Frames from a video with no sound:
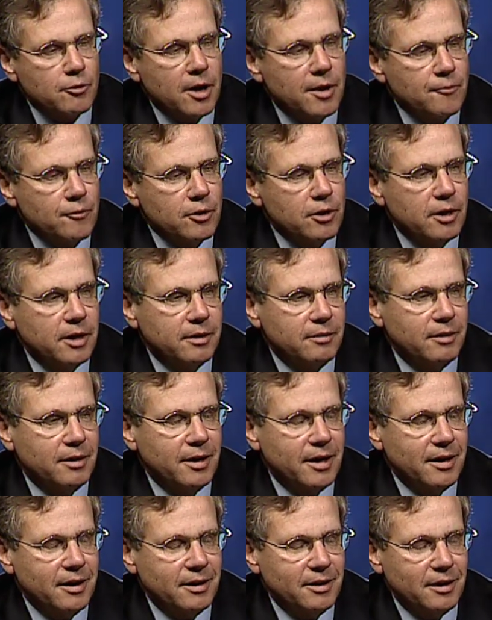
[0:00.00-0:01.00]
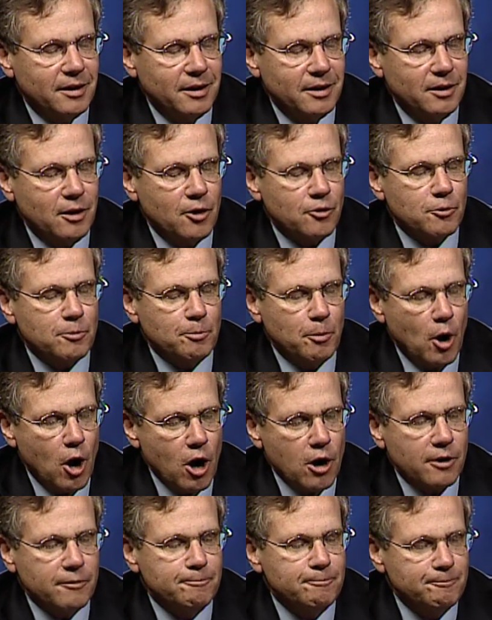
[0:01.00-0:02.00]
effort and another
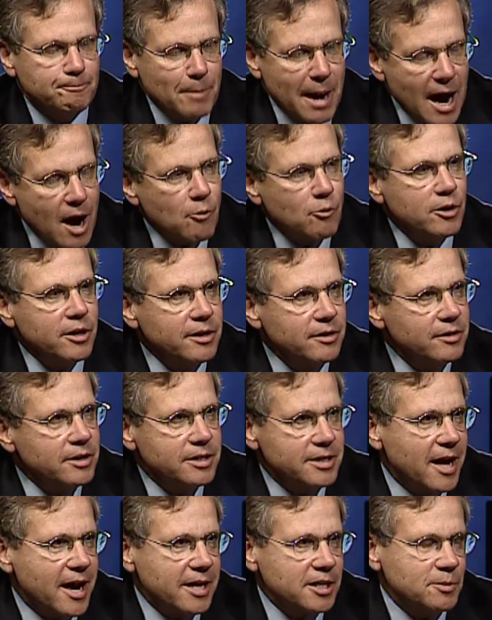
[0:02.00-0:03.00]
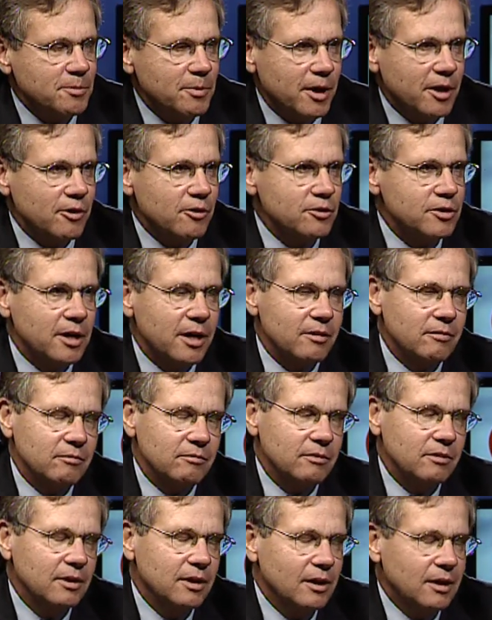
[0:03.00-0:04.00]
part of pounding the taxpayers, I don't
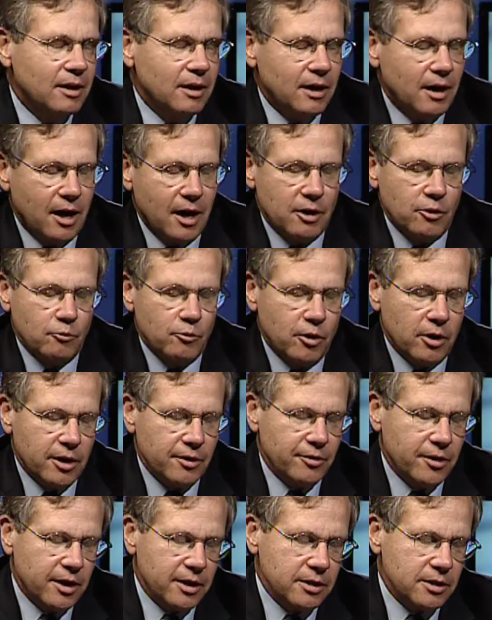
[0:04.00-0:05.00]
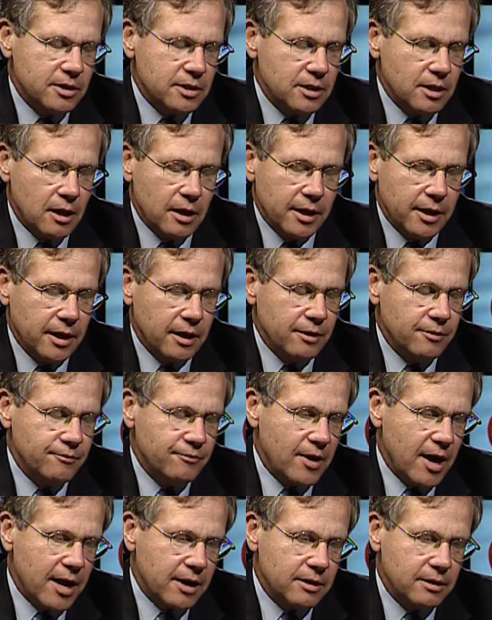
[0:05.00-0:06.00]
really think it's silly. And in
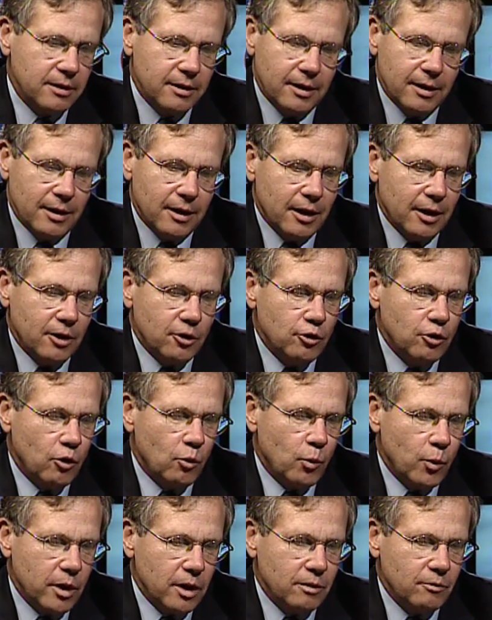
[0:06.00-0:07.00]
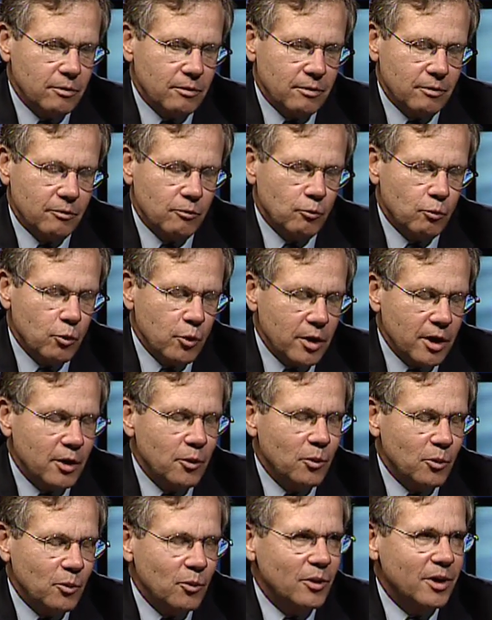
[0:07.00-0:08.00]
fact, you know,
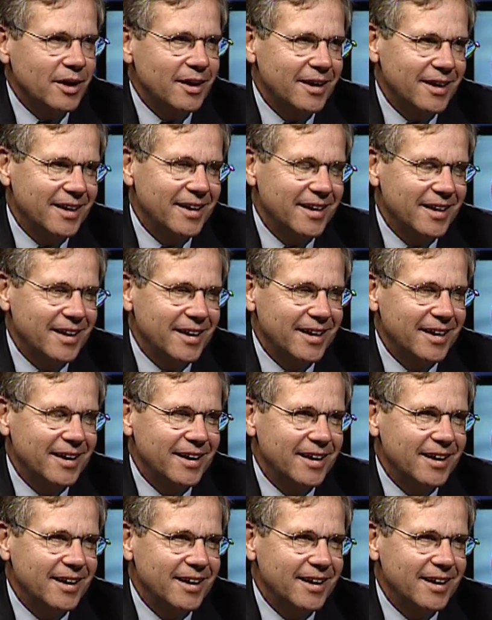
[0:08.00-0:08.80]
from a purely legal